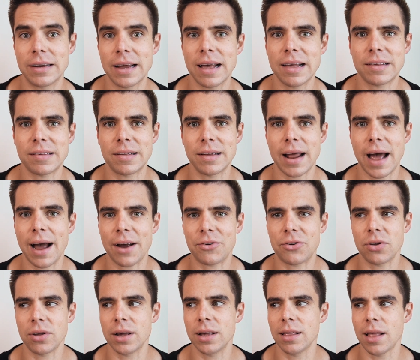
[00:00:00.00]
desk that
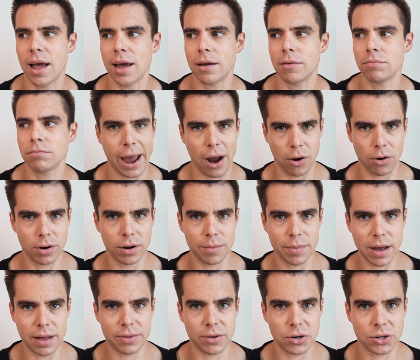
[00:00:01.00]
actually like cared
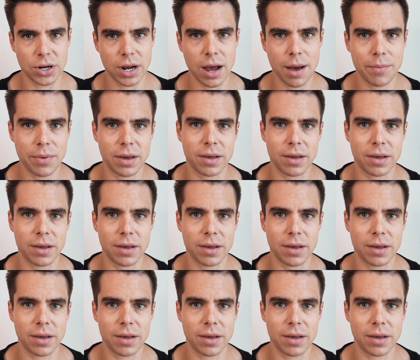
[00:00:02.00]
about their job,